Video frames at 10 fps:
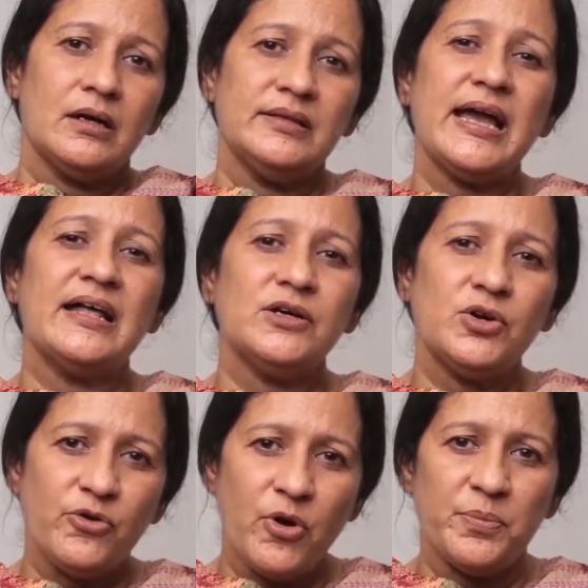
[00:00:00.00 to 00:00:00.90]
the other
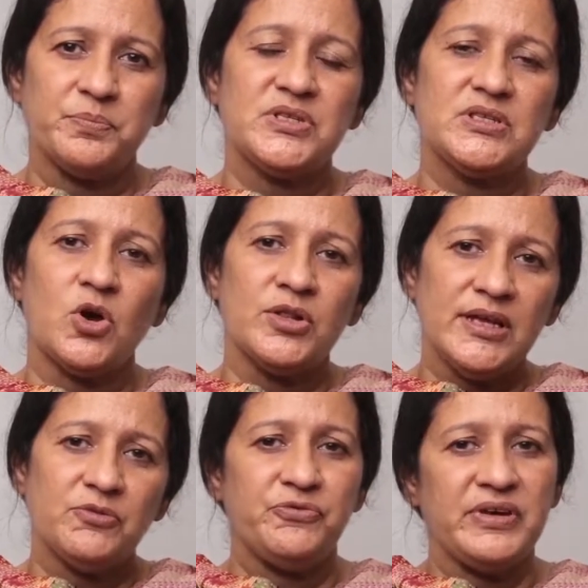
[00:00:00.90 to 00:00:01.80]
crops on
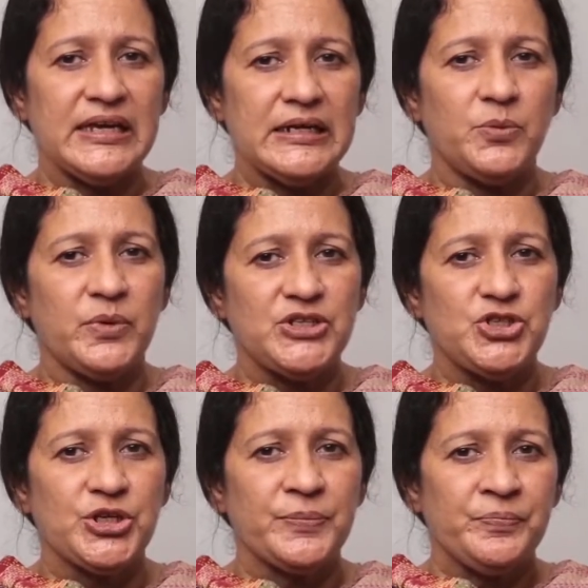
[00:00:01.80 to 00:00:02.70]
their field
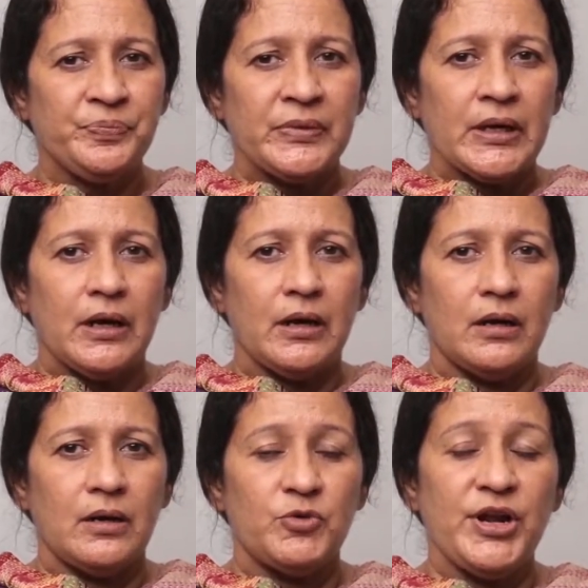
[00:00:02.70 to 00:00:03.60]
which
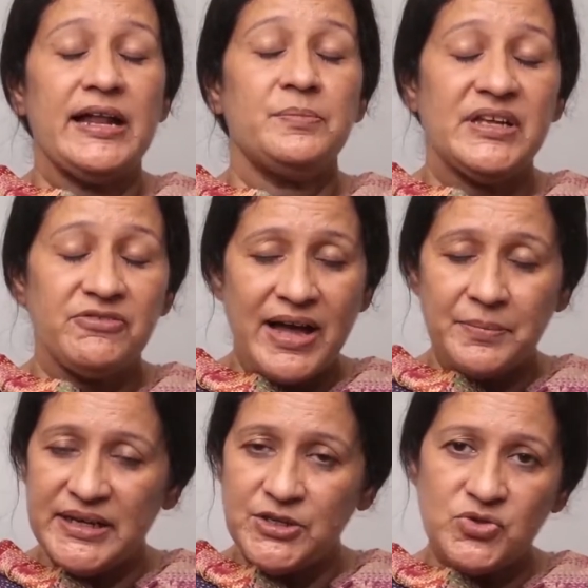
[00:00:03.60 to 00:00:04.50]
would help their
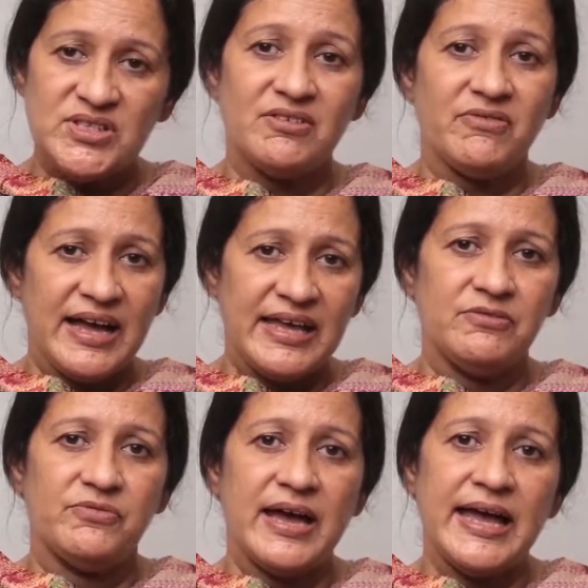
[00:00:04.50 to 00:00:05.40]
family to
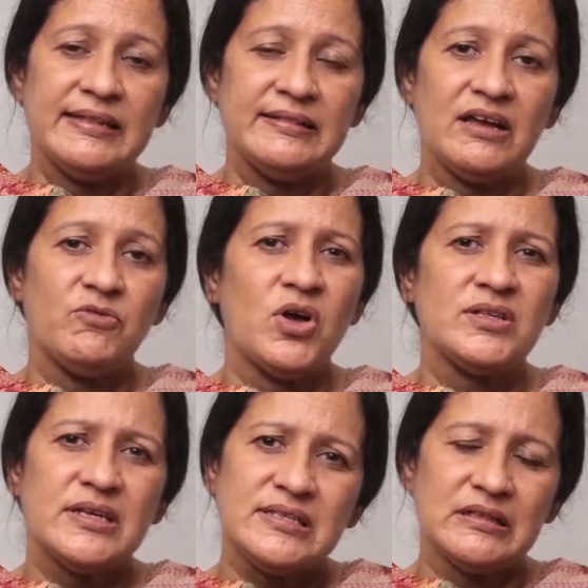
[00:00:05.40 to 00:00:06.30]
survive, and there
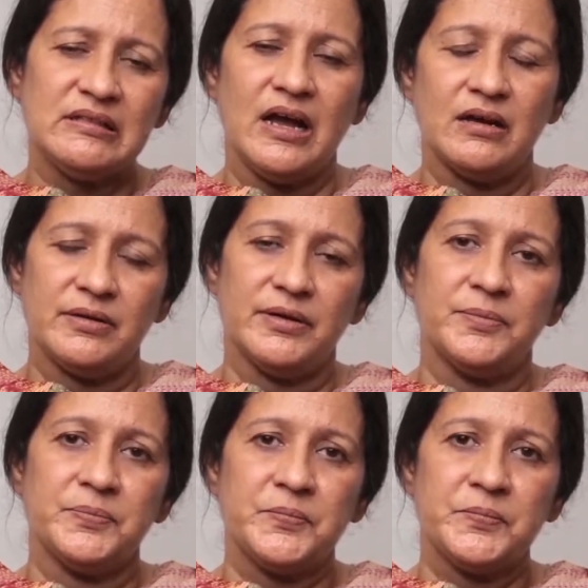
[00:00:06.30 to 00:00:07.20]
was a satyagraha.
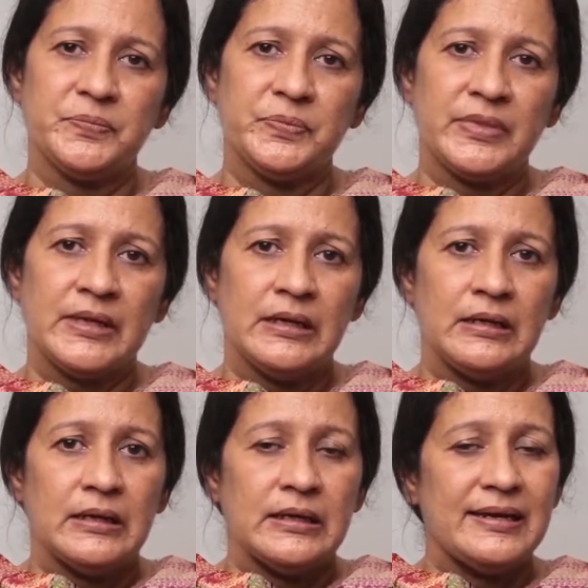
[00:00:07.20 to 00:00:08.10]

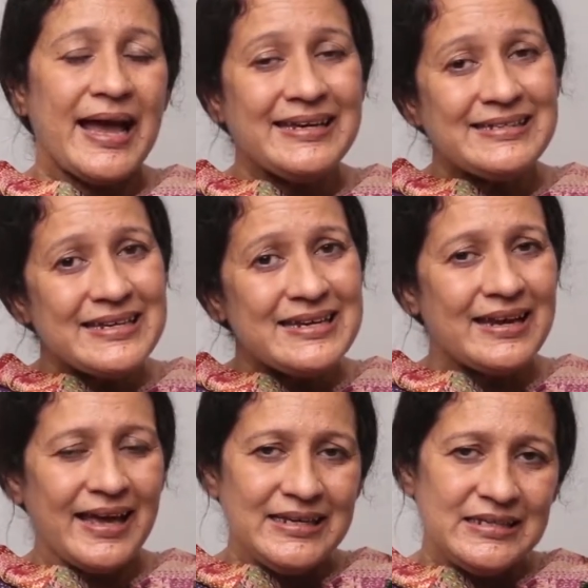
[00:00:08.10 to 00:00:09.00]

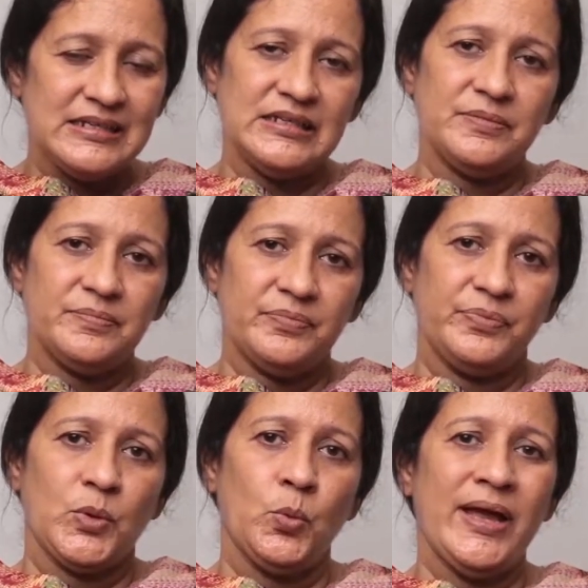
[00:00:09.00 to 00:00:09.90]
1990,
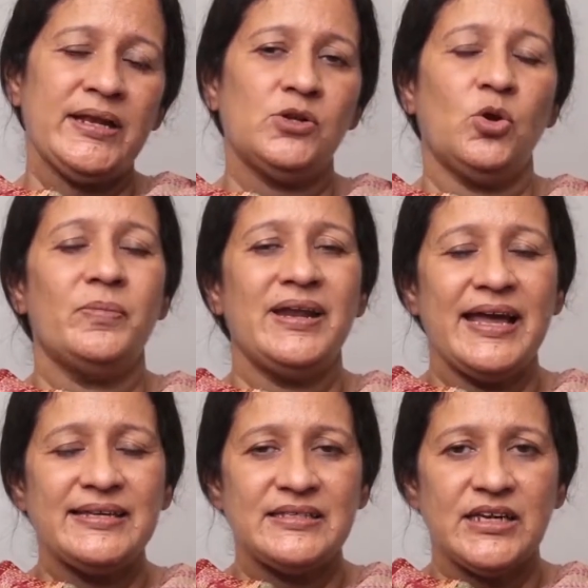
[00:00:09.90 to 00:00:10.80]
when
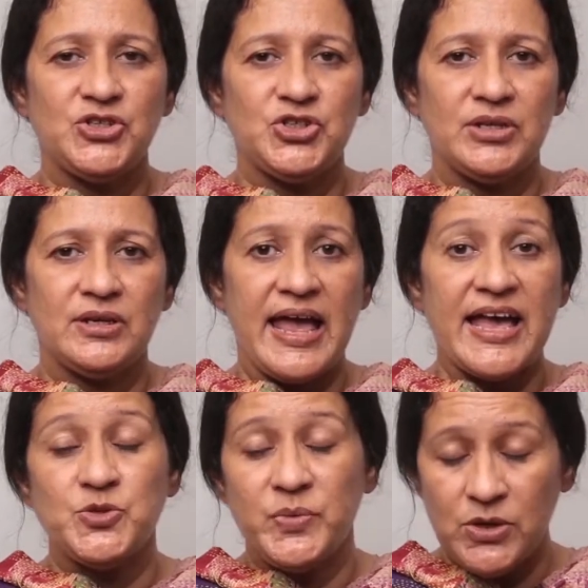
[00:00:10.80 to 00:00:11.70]
globalization
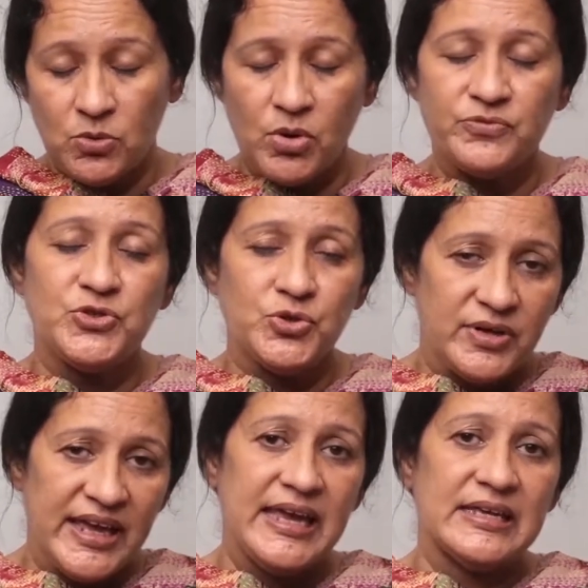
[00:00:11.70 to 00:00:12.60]
as we know of
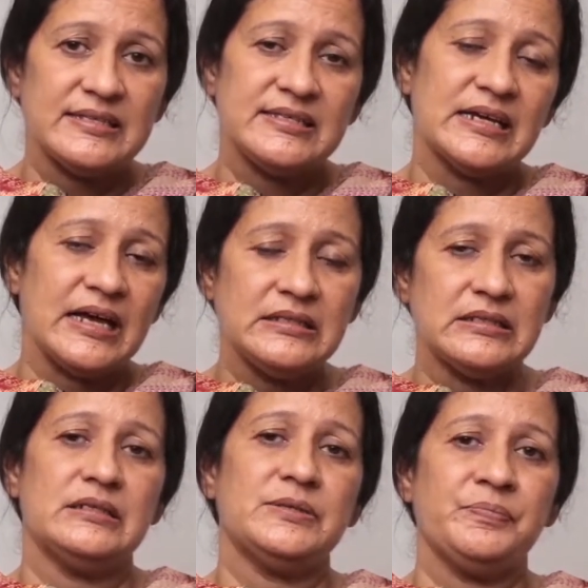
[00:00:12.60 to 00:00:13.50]
today
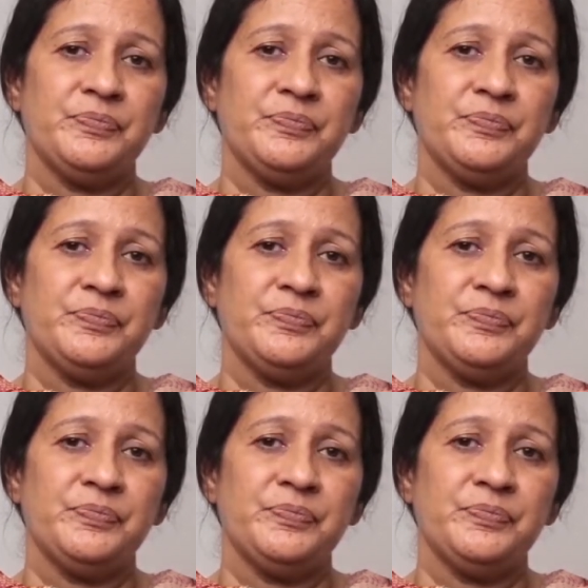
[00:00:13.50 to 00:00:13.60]
started,